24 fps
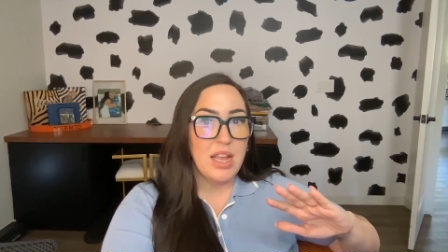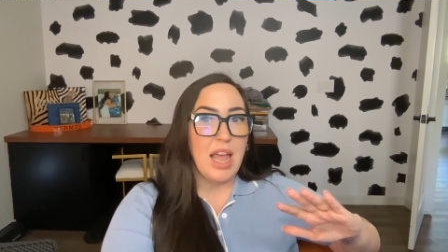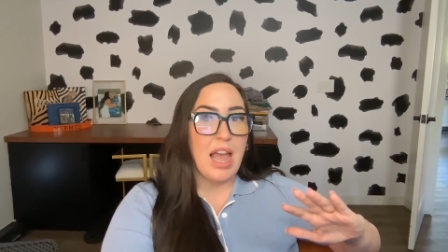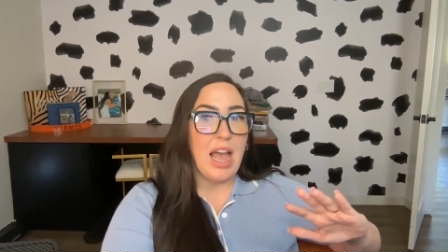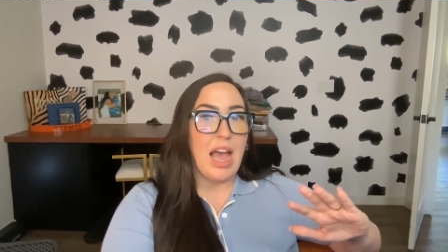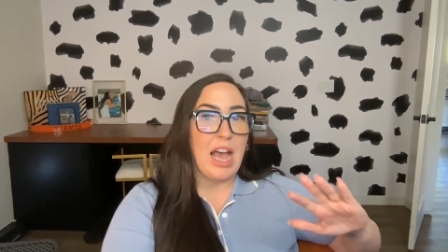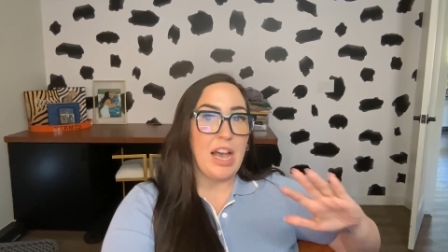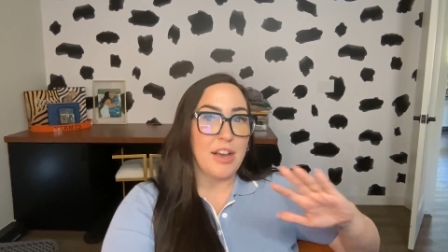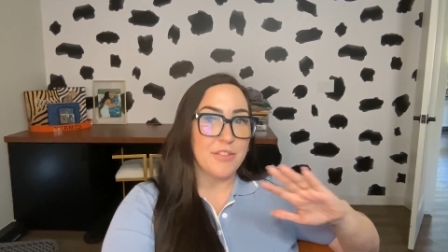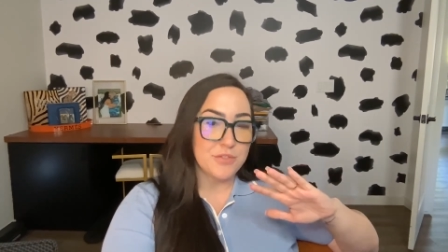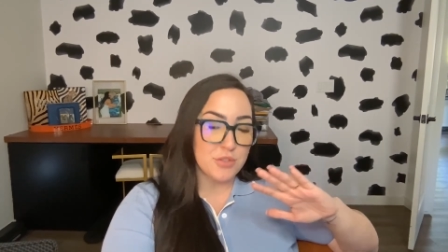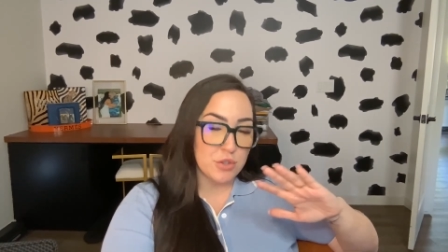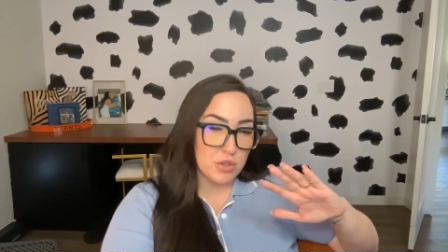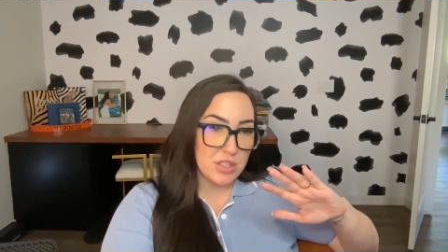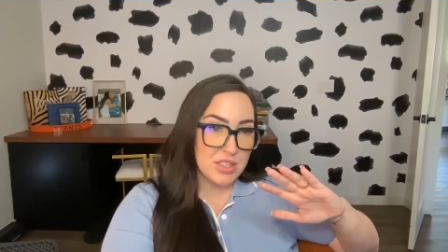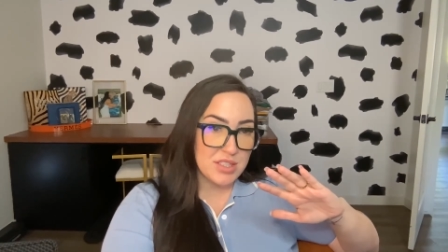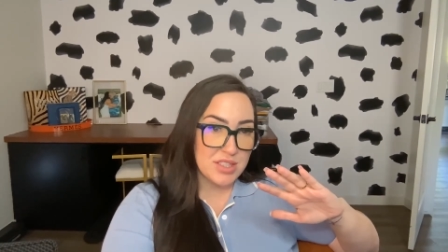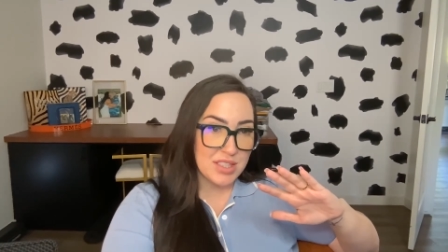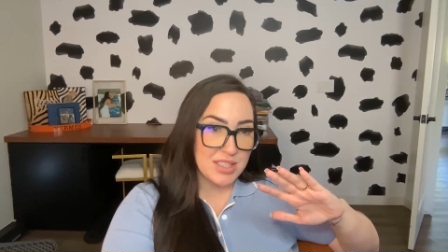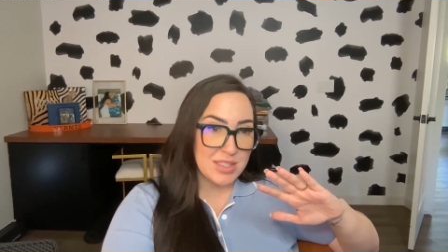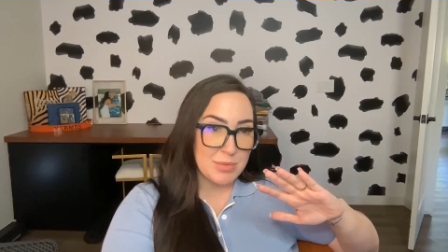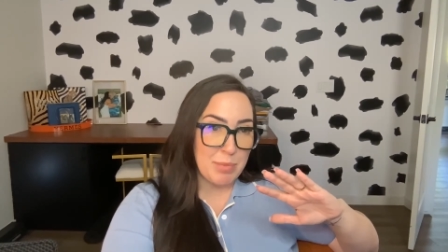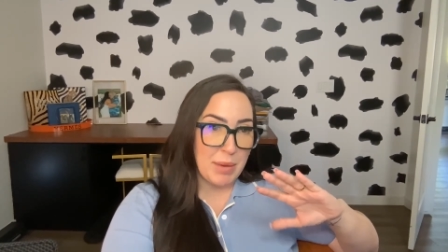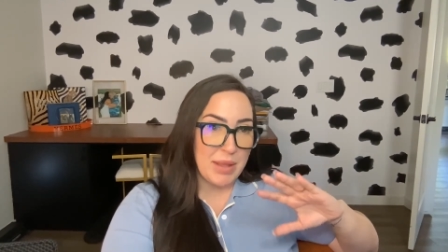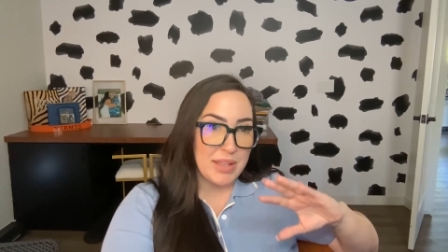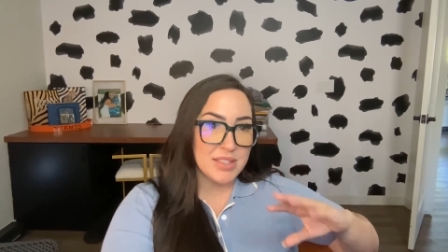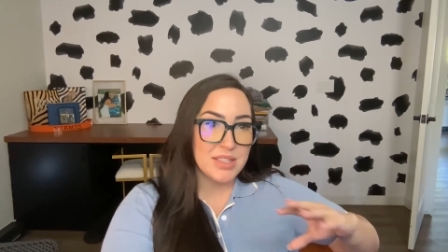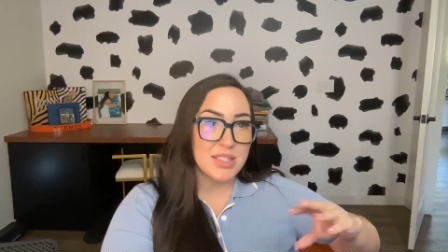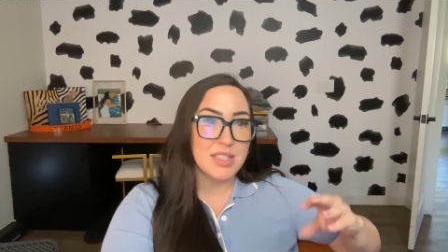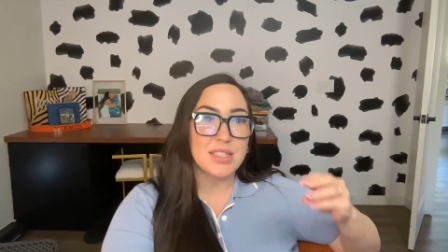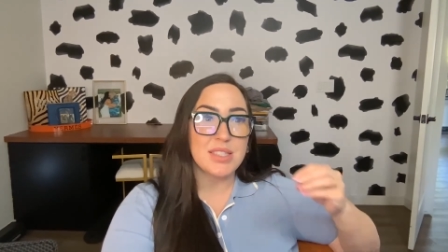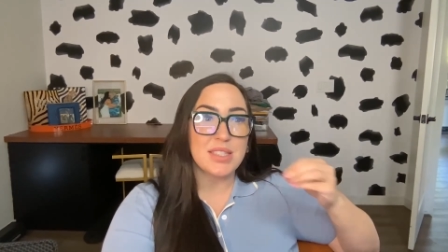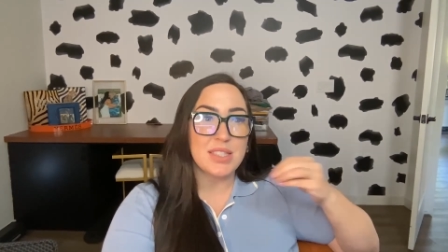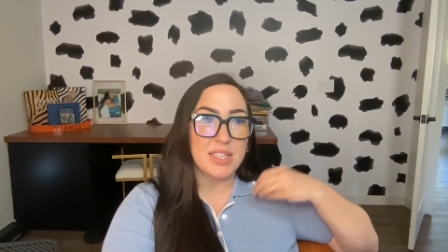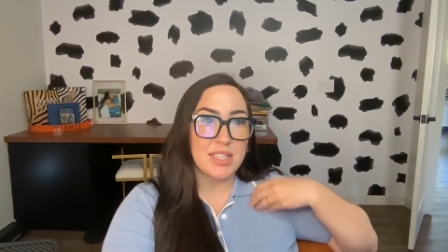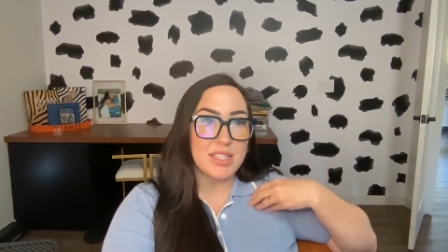After his
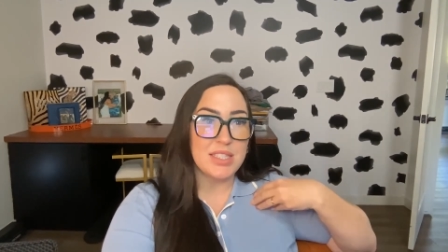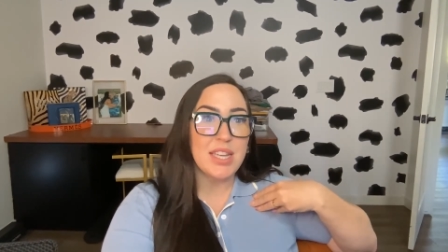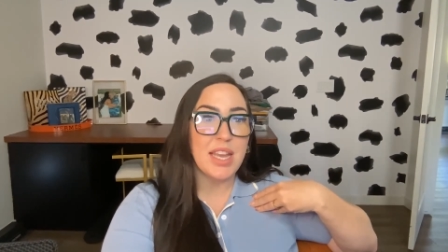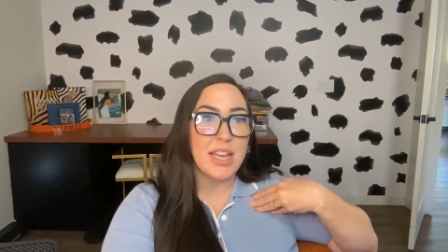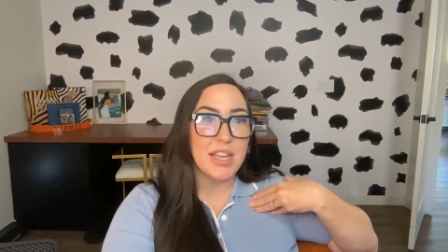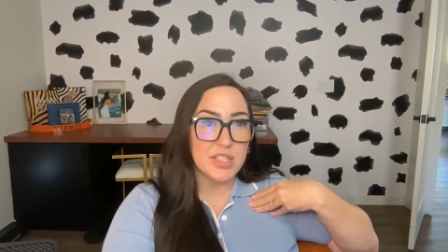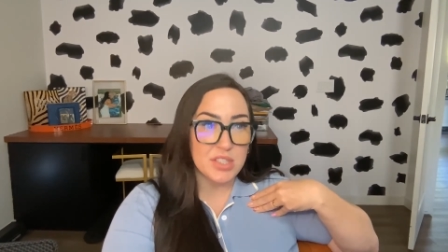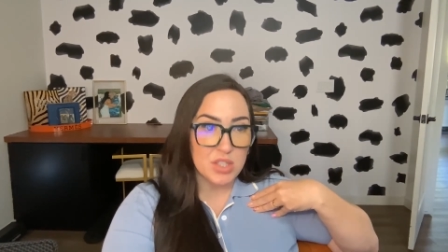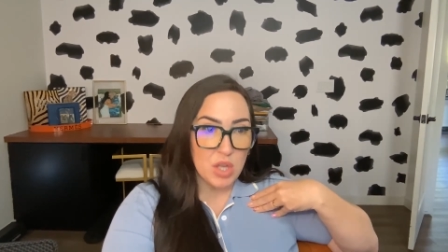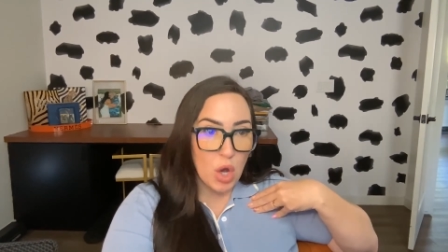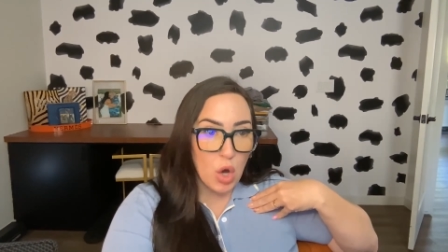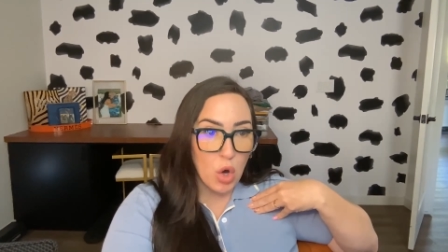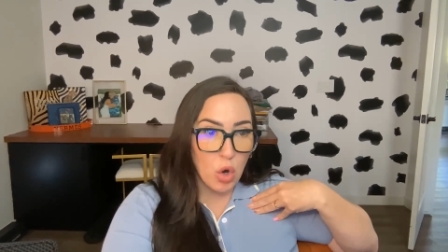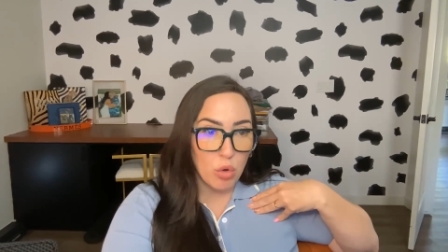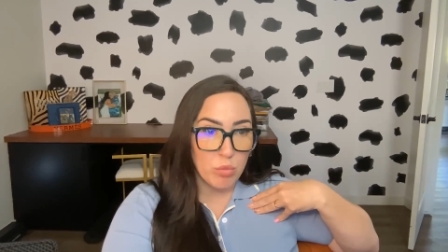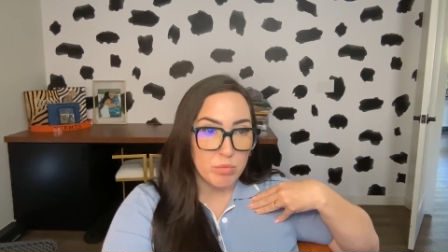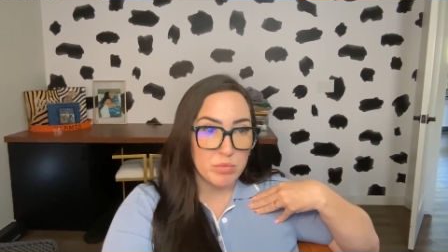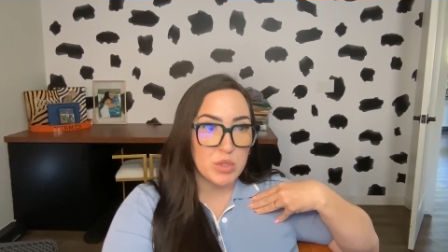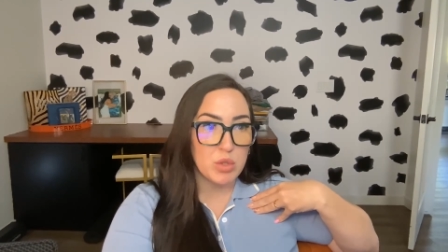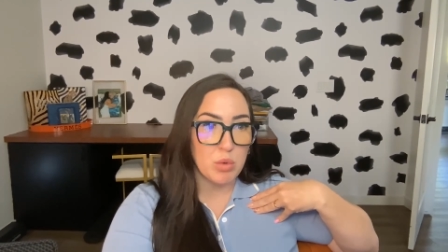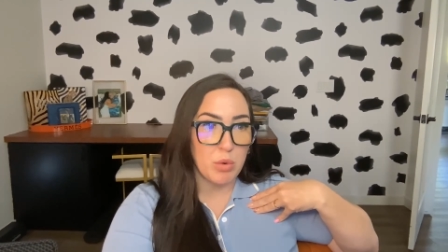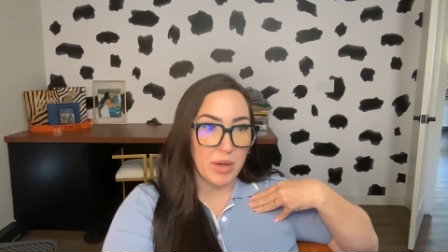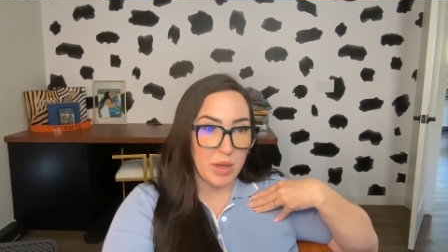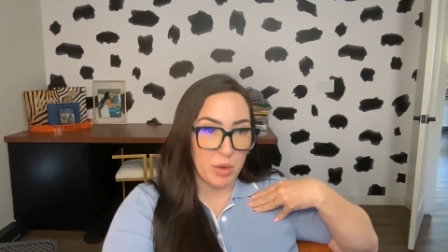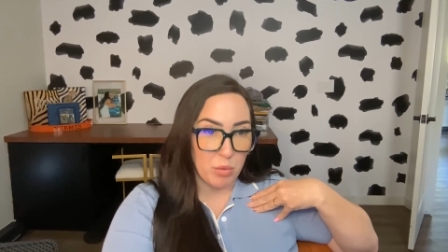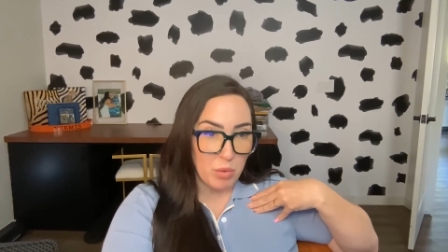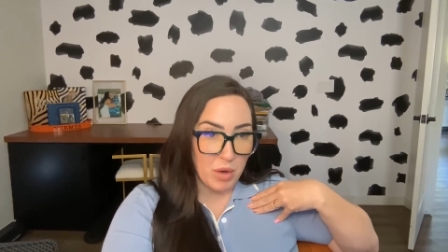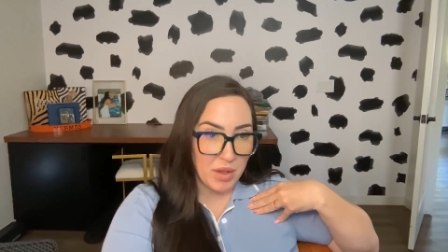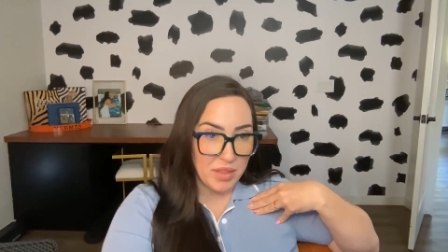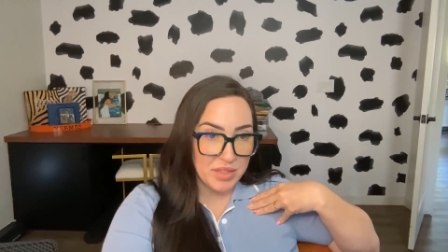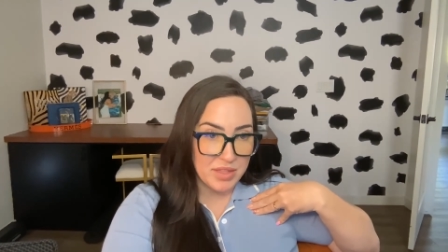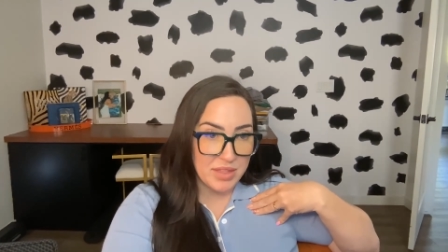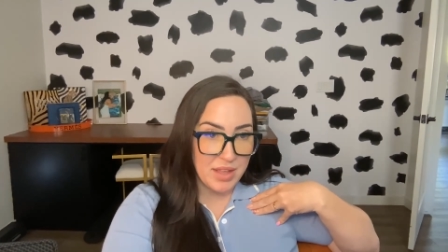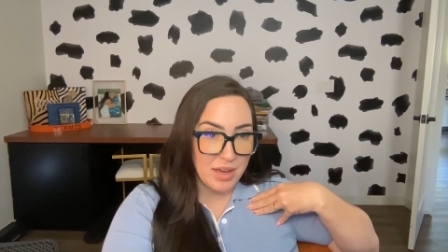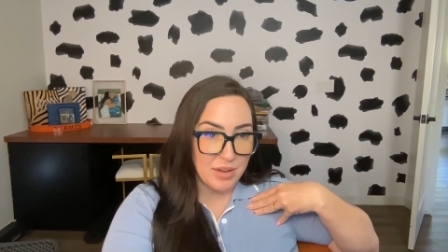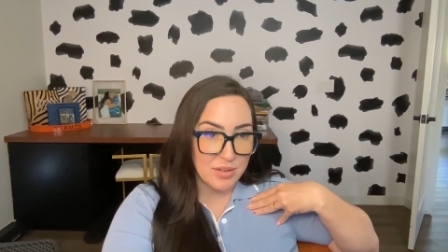expenses, he takes home
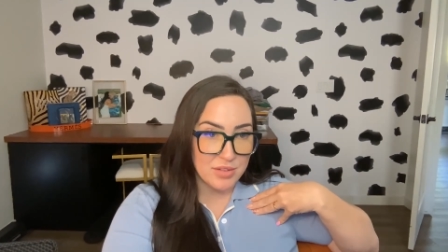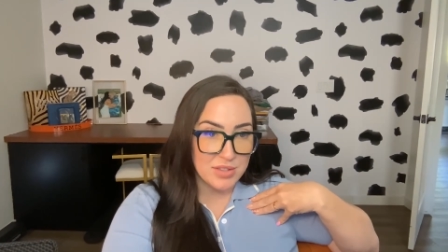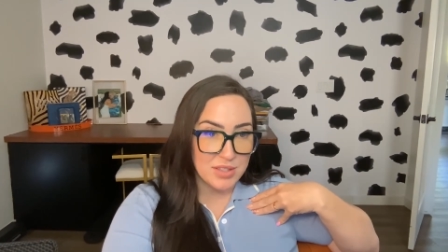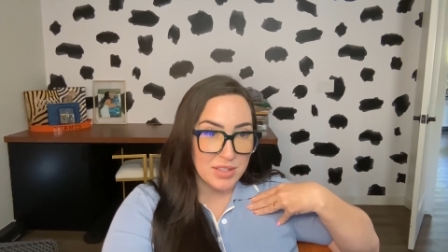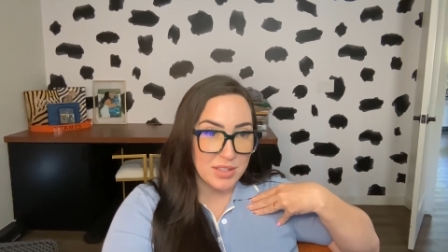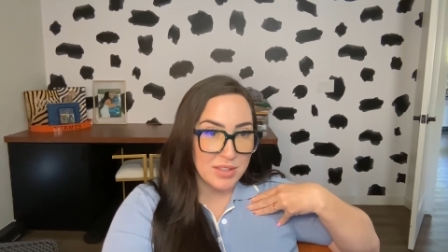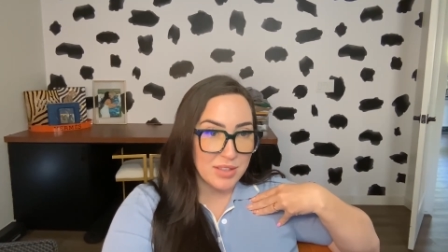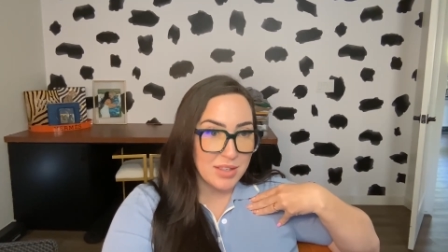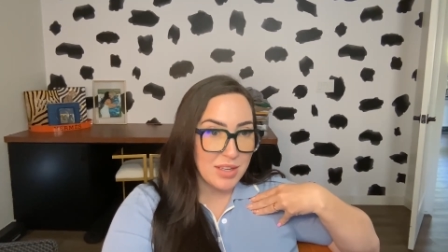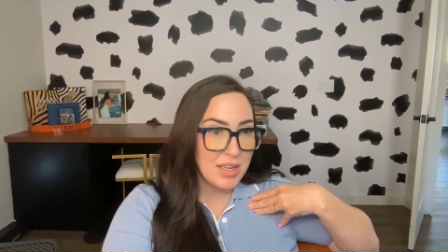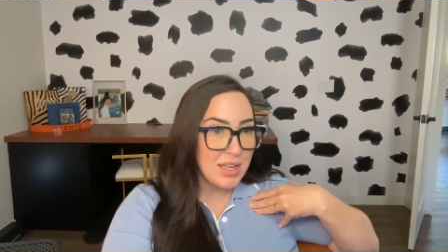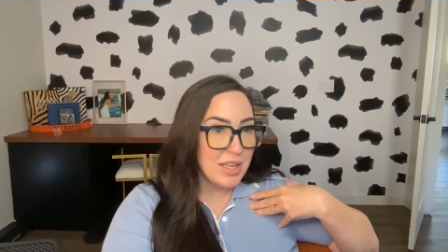$21,000.